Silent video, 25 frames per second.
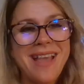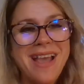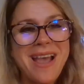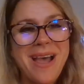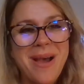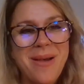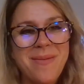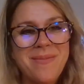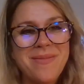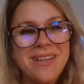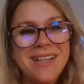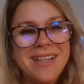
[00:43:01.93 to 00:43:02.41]

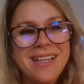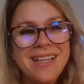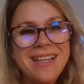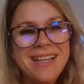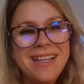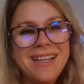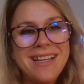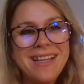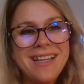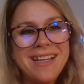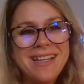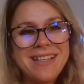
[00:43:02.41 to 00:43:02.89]
them,
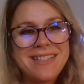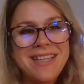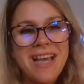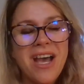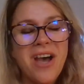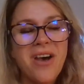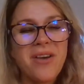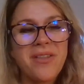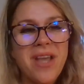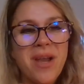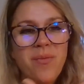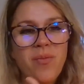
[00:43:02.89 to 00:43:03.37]

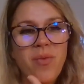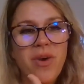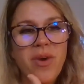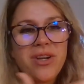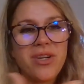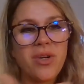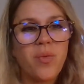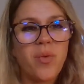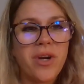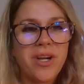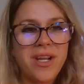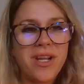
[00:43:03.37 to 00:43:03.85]
tell them what
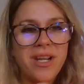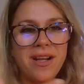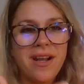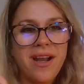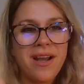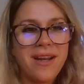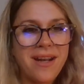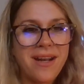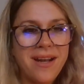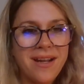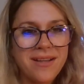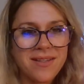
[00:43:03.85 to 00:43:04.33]
you're working
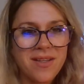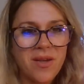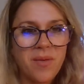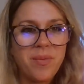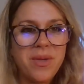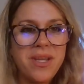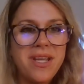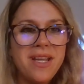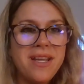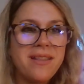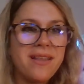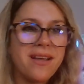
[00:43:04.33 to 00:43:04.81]
on in
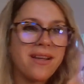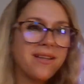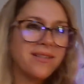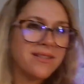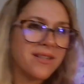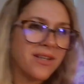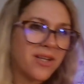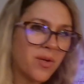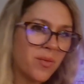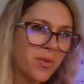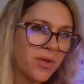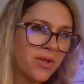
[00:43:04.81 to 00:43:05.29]
SLP. They can
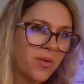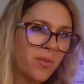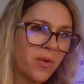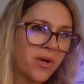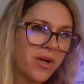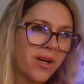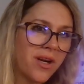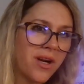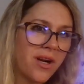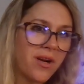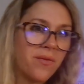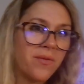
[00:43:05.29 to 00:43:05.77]
tell you what you're
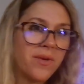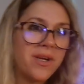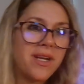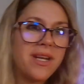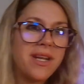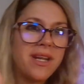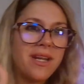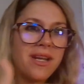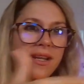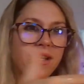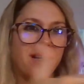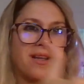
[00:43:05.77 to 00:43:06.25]
working on in
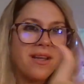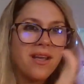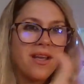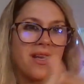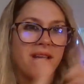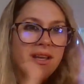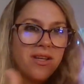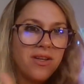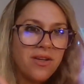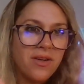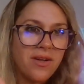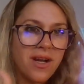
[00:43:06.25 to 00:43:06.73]
reading.
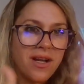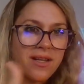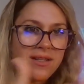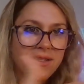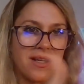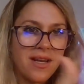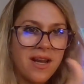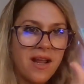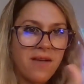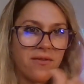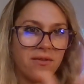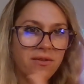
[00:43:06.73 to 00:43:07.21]
You guys
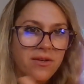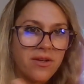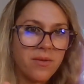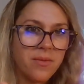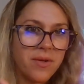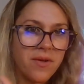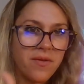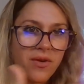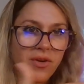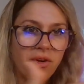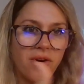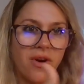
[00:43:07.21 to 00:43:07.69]
can have a little
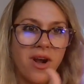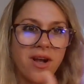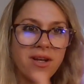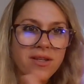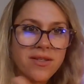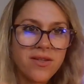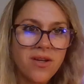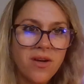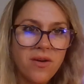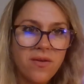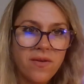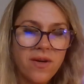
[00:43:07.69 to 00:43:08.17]
bit of a
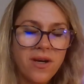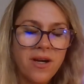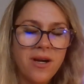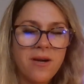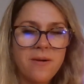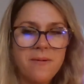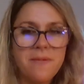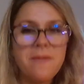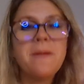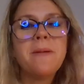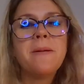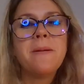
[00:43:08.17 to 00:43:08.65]

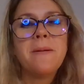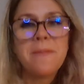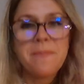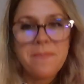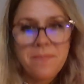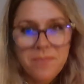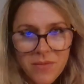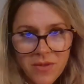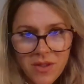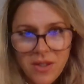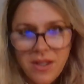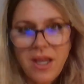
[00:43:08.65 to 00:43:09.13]
crossover,
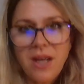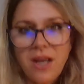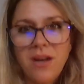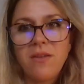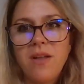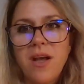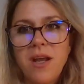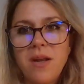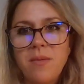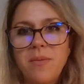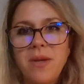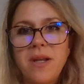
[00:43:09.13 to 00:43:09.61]
get a
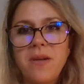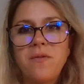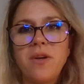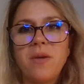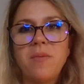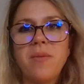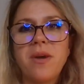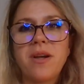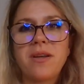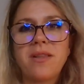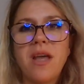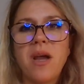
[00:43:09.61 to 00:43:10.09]
lot of bang for
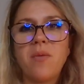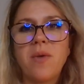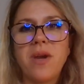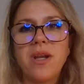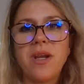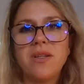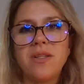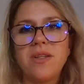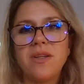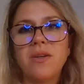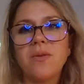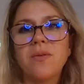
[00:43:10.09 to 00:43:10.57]
your buck that
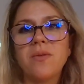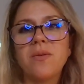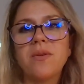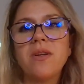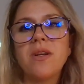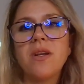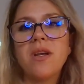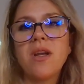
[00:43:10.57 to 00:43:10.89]
way too.